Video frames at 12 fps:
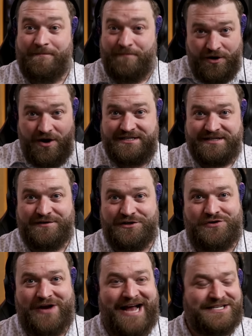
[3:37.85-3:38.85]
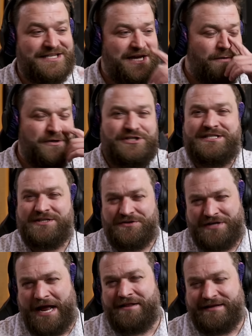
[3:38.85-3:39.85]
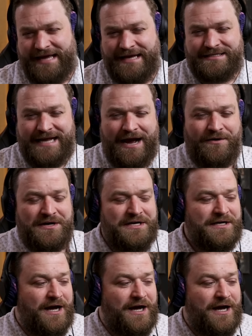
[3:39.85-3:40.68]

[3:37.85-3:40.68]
put on different tracks, which is still kind of the case now.